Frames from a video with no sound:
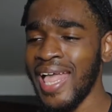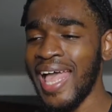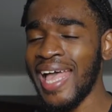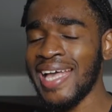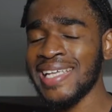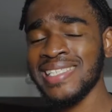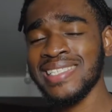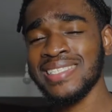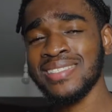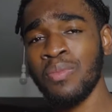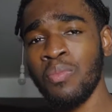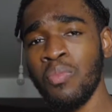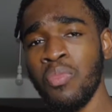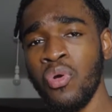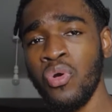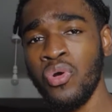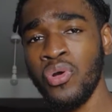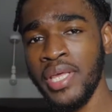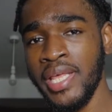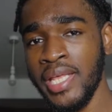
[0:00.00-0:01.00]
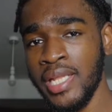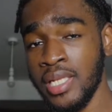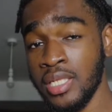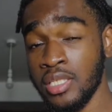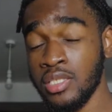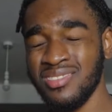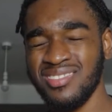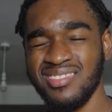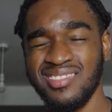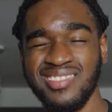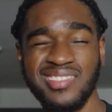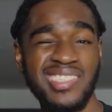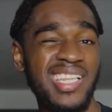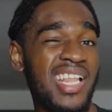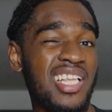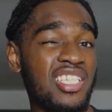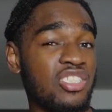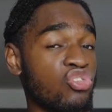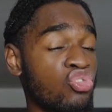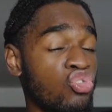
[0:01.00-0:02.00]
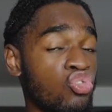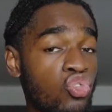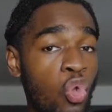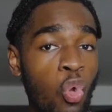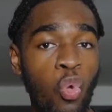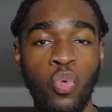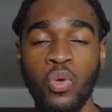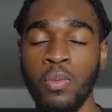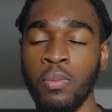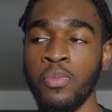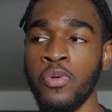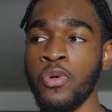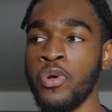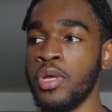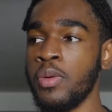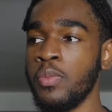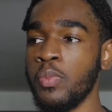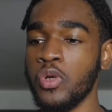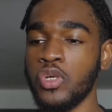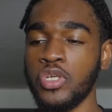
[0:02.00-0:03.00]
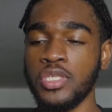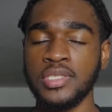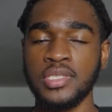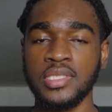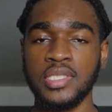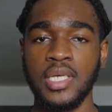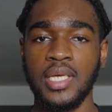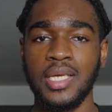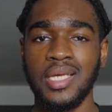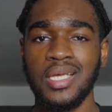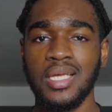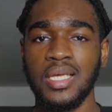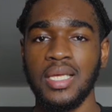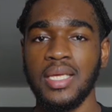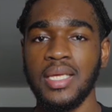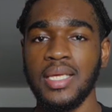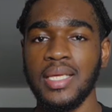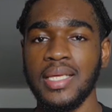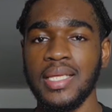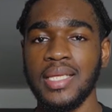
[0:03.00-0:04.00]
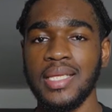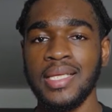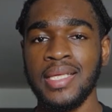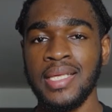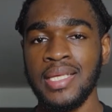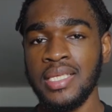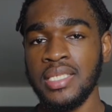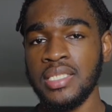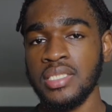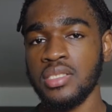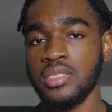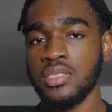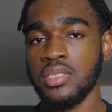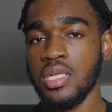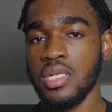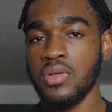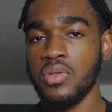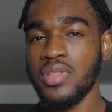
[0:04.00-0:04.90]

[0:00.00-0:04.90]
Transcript: and it's important, so important, because it is